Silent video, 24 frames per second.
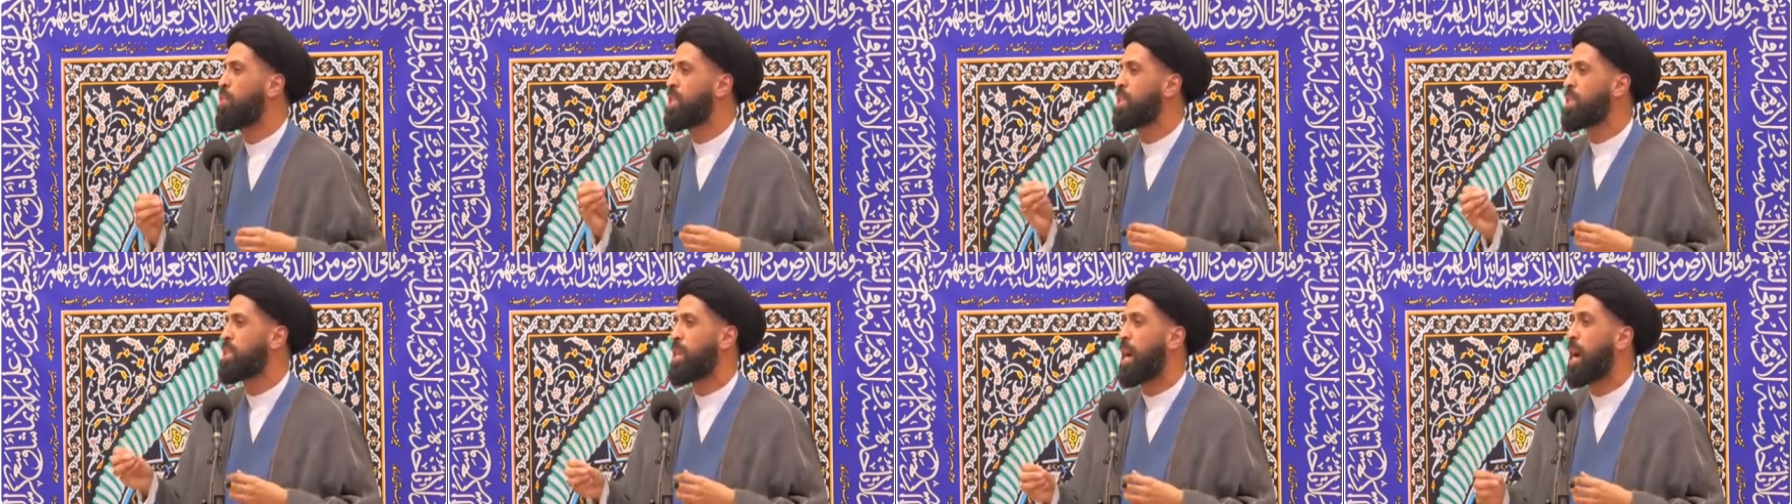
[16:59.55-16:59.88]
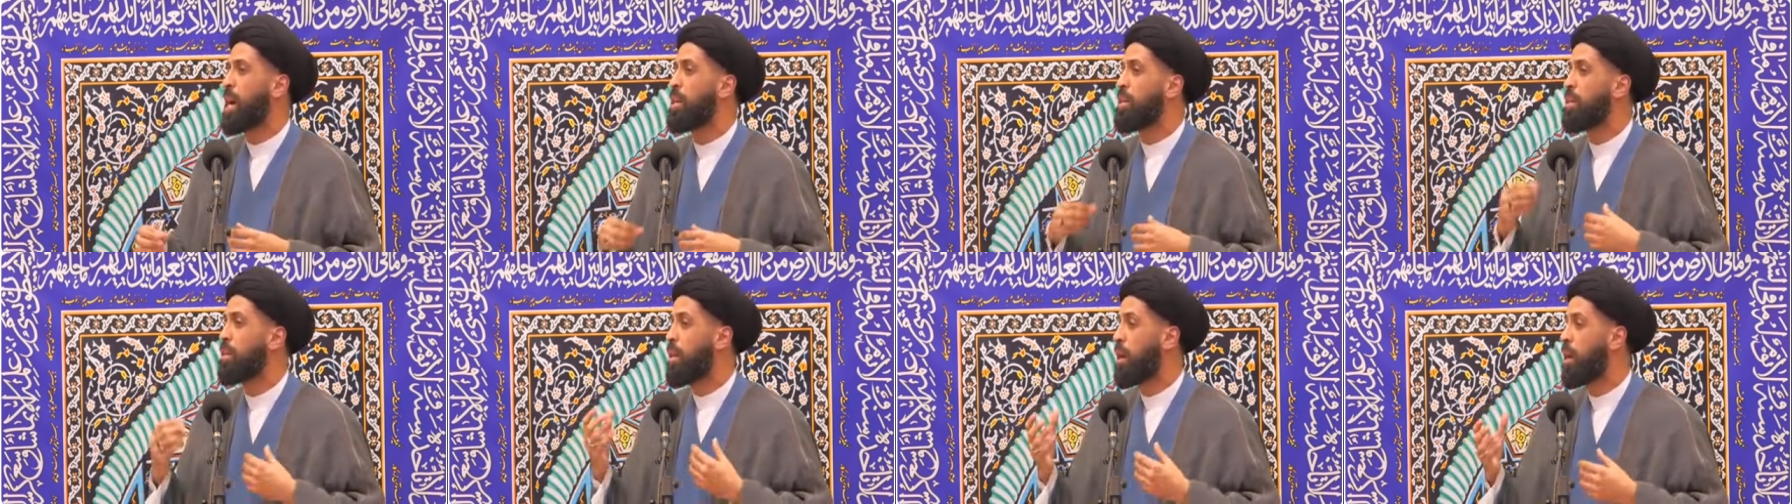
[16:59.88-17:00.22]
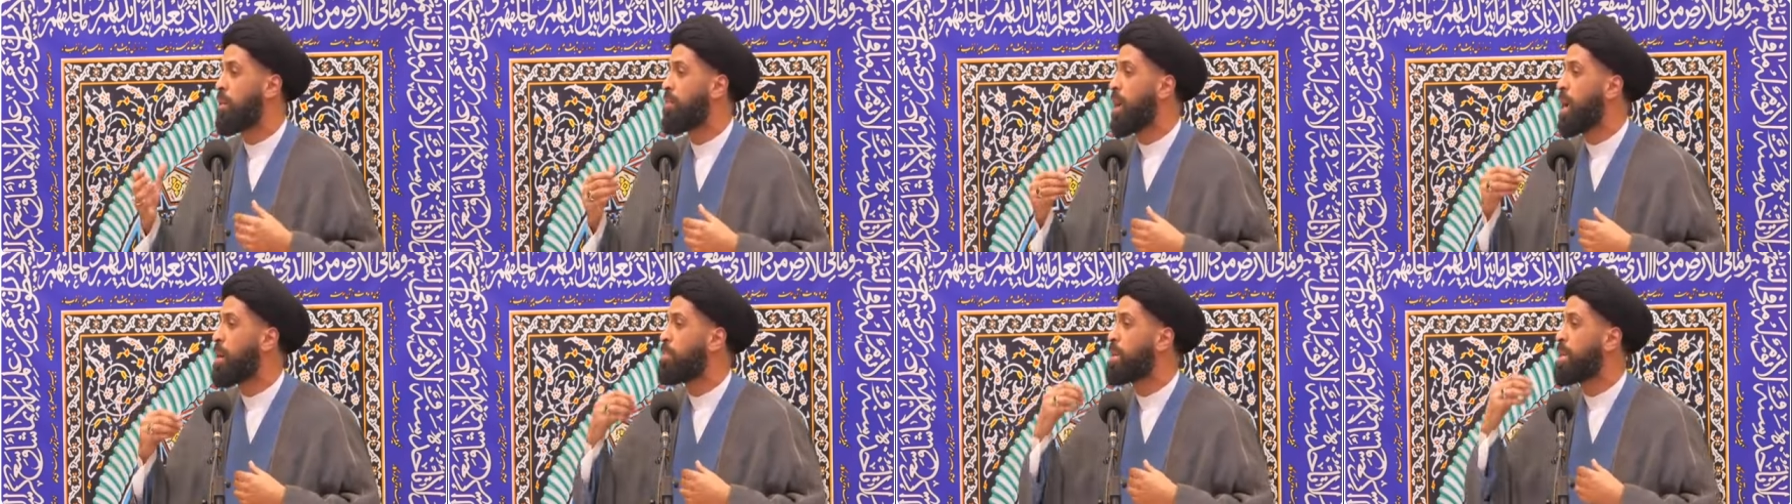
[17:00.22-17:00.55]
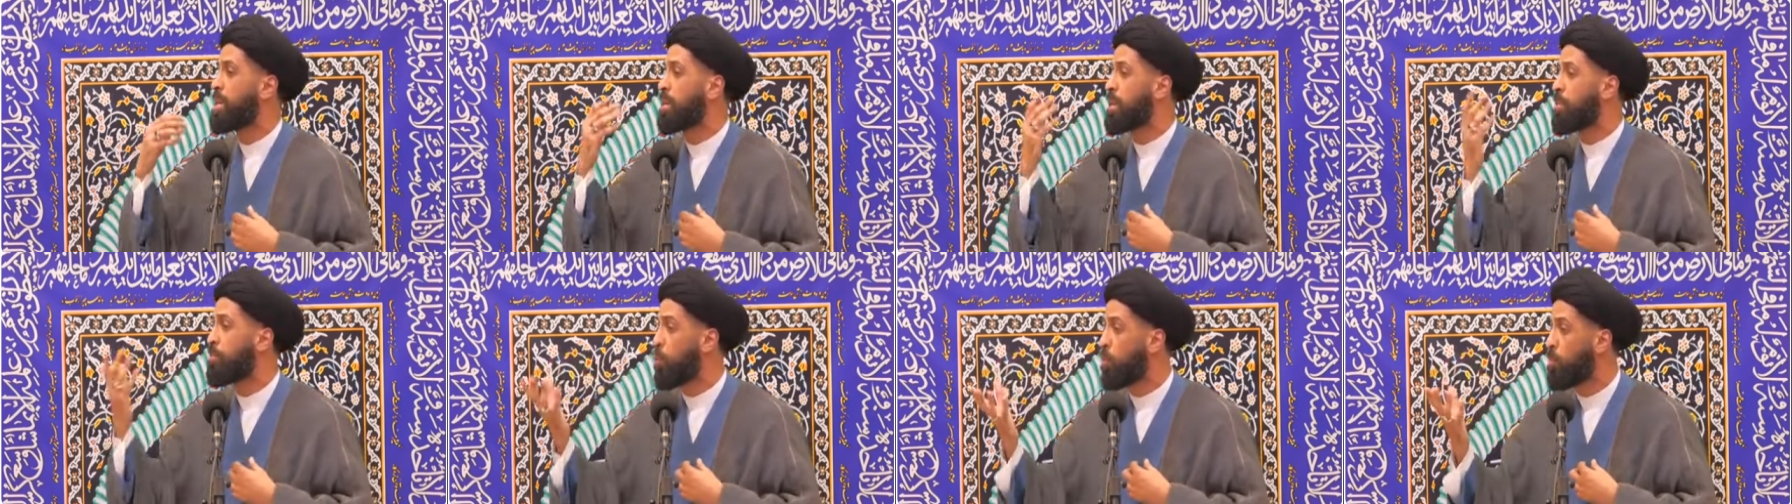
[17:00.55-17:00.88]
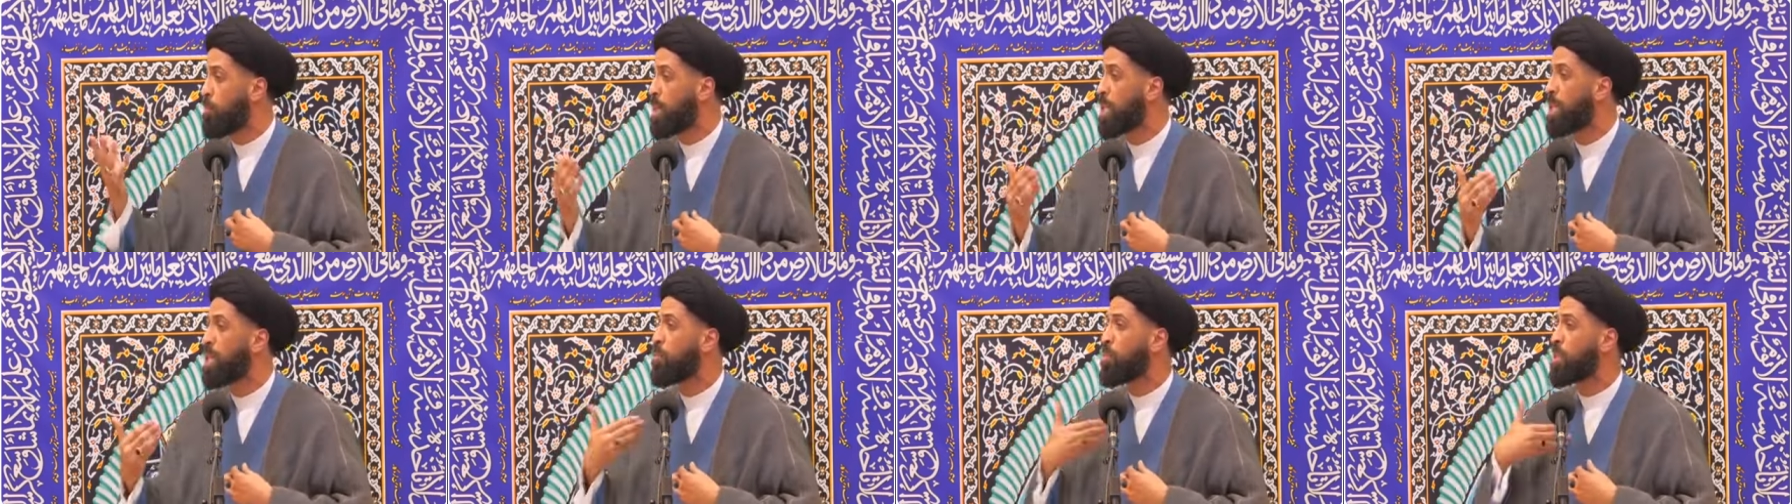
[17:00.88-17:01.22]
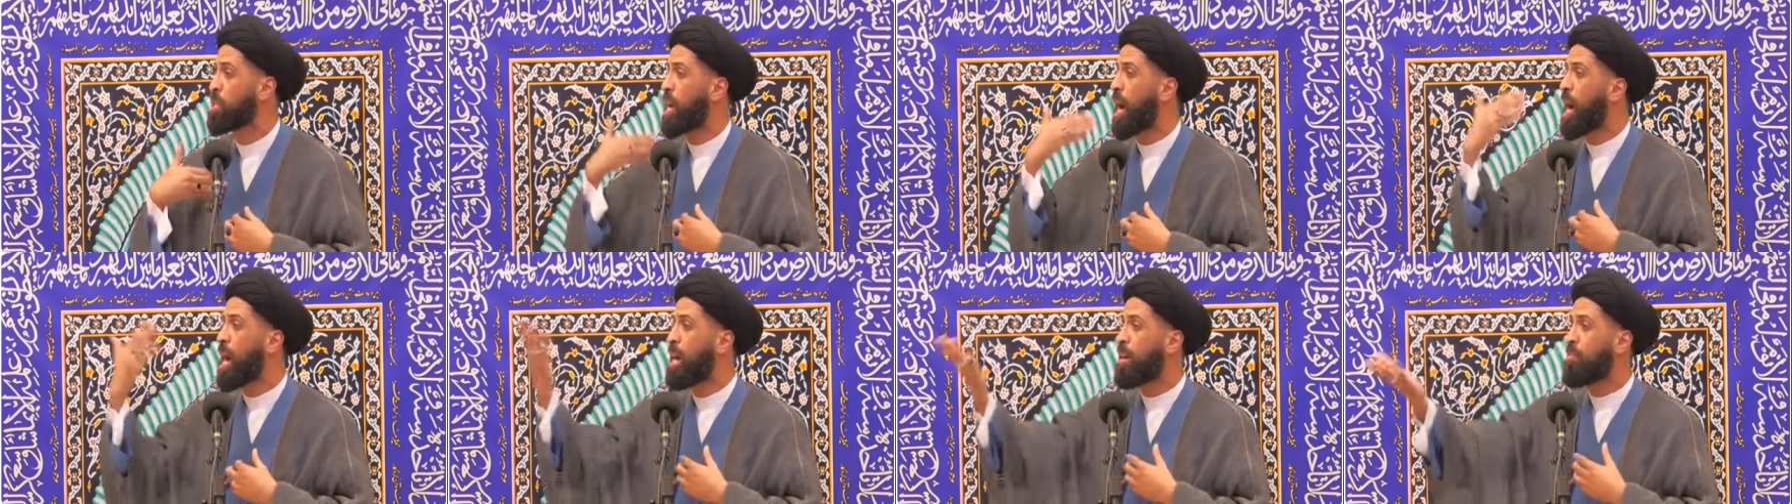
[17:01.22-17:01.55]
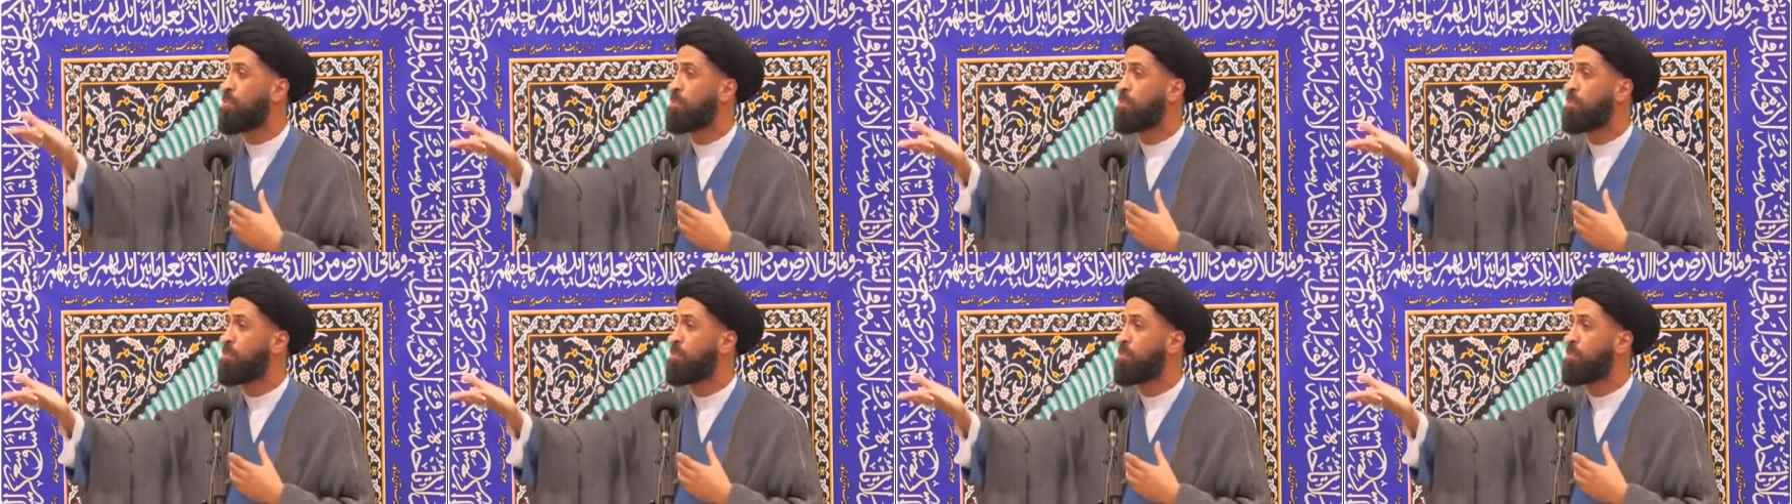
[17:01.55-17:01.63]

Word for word: this title of Amir al Mu'mineen, which I